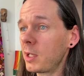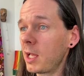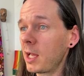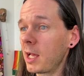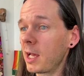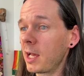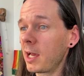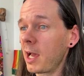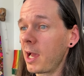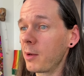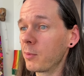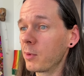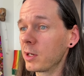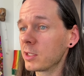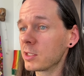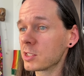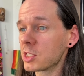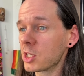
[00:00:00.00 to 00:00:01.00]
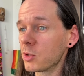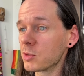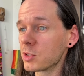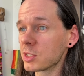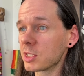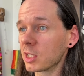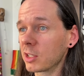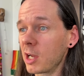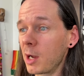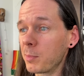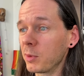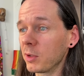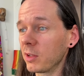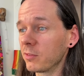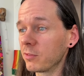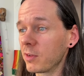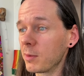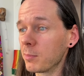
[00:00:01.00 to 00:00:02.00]
I wanted to show just a
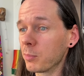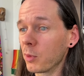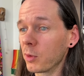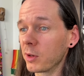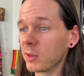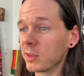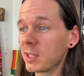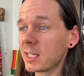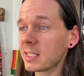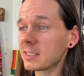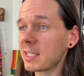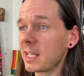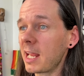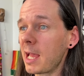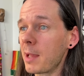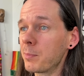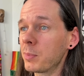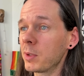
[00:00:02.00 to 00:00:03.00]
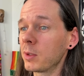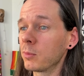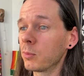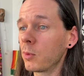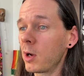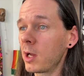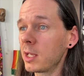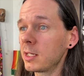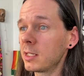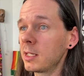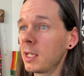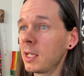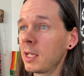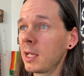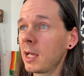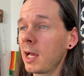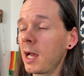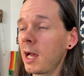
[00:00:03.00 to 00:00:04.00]
couple of important things that happened. One,
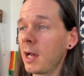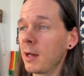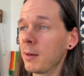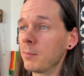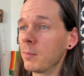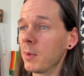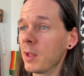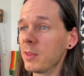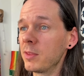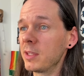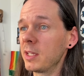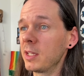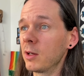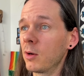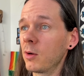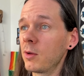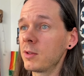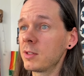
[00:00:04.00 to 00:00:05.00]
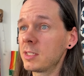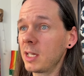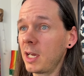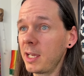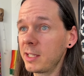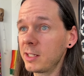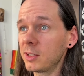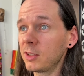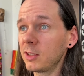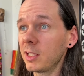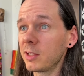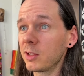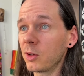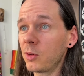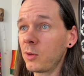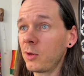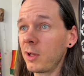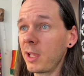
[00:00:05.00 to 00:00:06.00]
the title and the
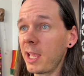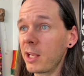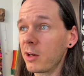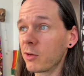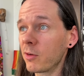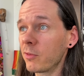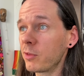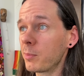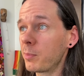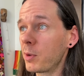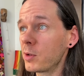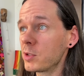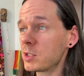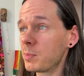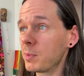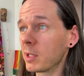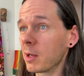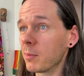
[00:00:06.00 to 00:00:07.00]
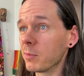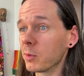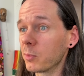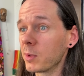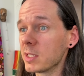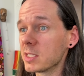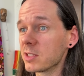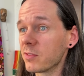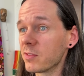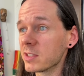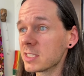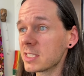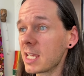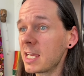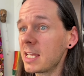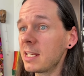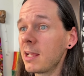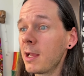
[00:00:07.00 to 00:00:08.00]
whole header of the post become the width of the
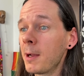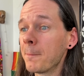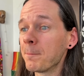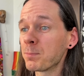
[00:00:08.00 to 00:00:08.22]
site.